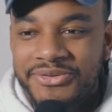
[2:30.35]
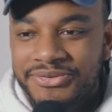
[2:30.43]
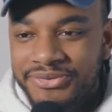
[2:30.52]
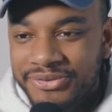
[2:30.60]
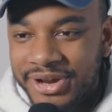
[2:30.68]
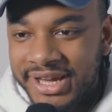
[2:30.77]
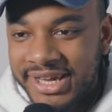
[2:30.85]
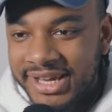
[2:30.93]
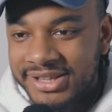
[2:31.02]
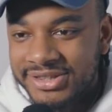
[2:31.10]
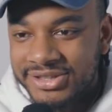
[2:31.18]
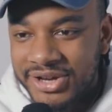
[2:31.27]

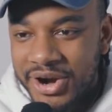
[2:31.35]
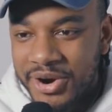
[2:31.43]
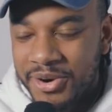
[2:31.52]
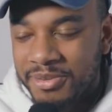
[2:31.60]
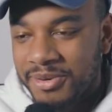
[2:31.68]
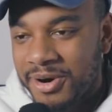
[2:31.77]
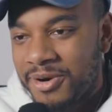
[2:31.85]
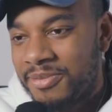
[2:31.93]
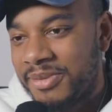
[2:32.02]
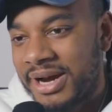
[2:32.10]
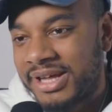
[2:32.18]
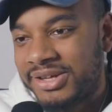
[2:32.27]
freaking dope. Oh
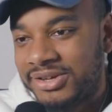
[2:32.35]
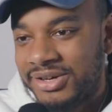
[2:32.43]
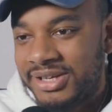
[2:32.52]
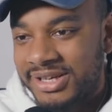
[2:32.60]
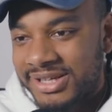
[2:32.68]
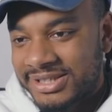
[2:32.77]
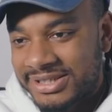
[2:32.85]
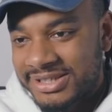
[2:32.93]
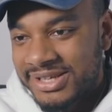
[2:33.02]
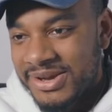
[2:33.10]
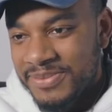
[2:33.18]
my goodness.